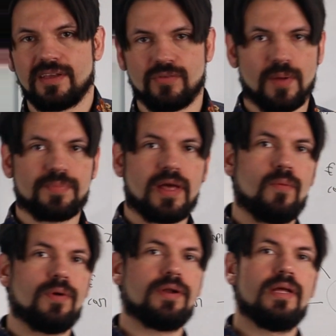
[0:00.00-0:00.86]
grab
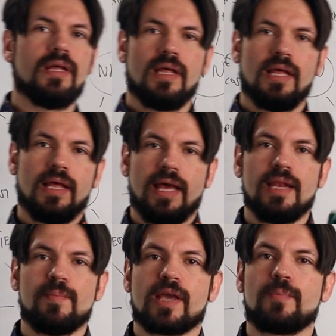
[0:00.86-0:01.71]
that one,
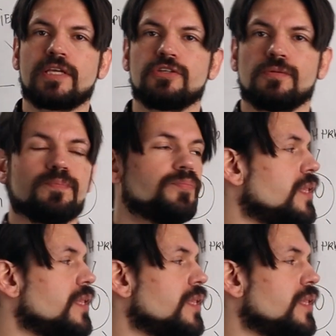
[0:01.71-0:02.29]
and I make a picture.